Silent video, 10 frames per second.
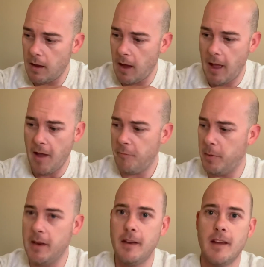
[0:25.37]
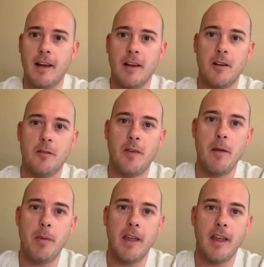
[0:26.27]
have been
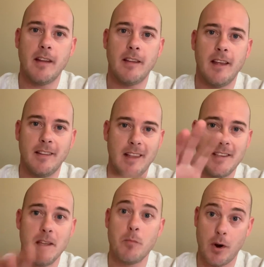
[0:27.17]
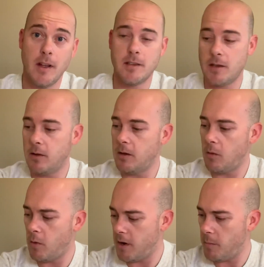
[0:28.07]
vaping and testing products, so
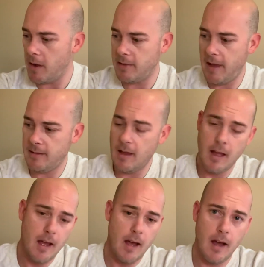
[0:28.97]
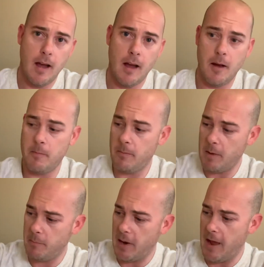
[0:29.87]
don't worry about that.
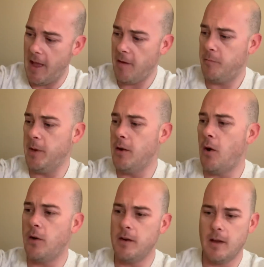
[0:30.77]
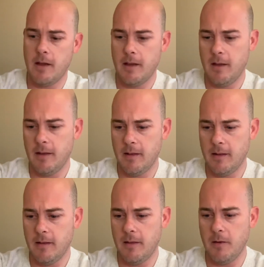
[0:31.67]
But I have been on
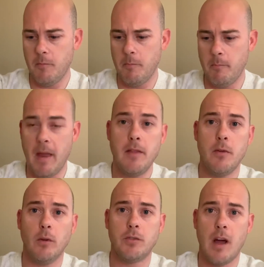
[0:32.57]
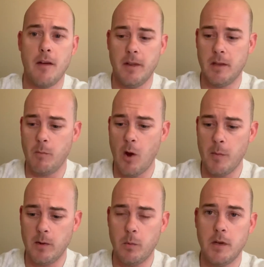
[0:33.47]
the mental drive at the
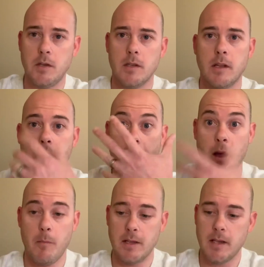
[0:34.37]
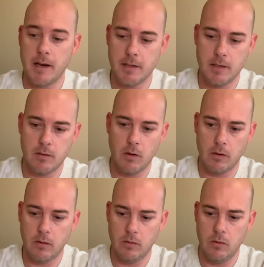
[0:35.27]
moment, which is clearing up my sinuses
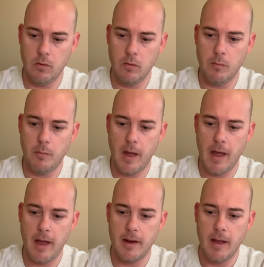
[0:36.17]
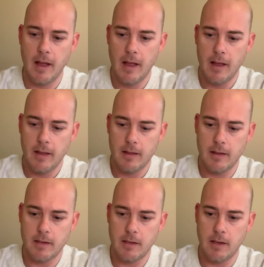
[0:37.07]
not too bad.
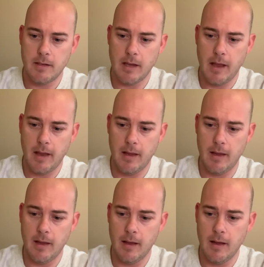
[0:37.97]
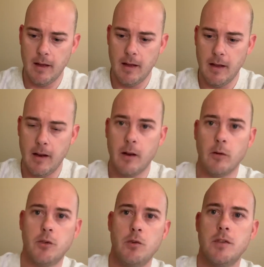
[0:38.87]
This is a
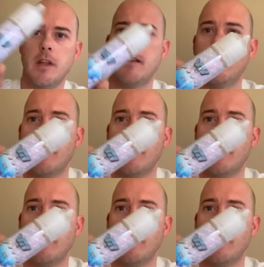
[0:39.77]
little juice that